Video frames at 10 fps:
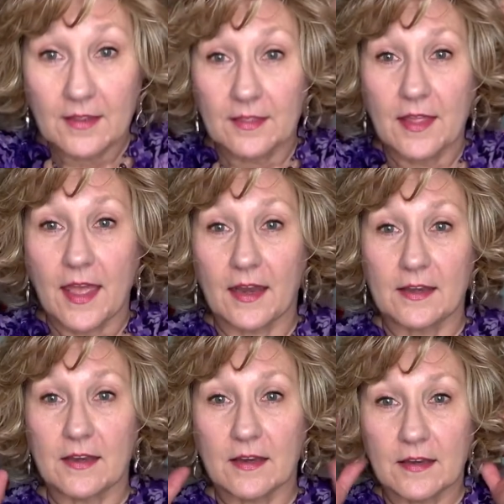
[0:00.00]

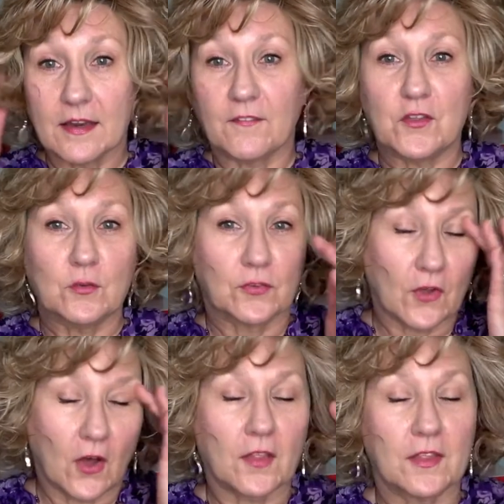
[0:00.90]
that if you
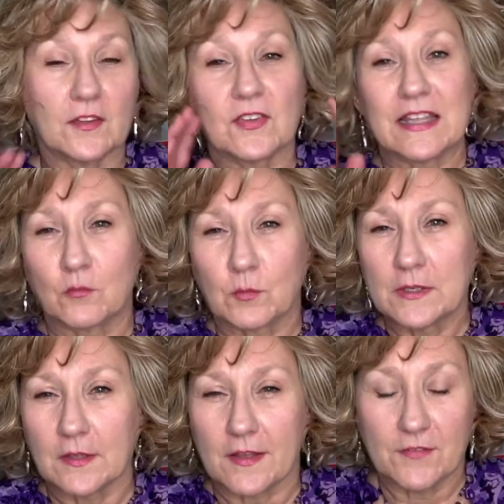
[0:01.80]
saw this in
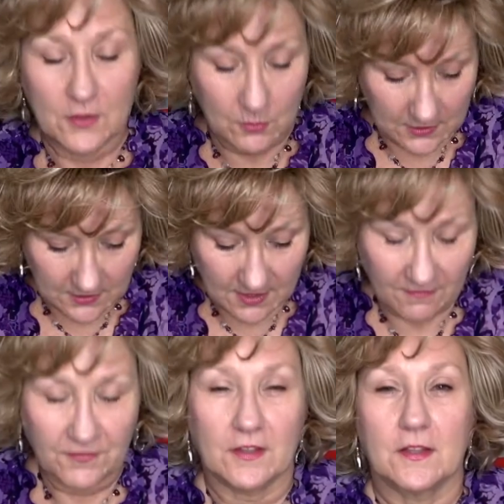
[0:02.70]
real life, you would
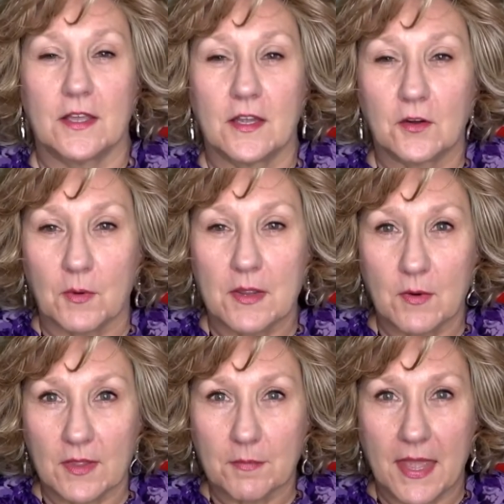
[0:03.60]
definitely agree
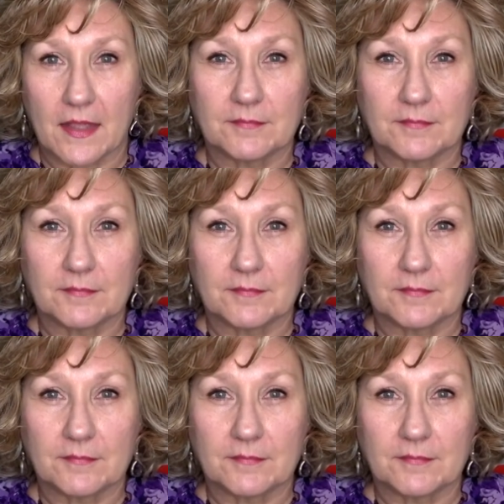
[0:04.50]
with me.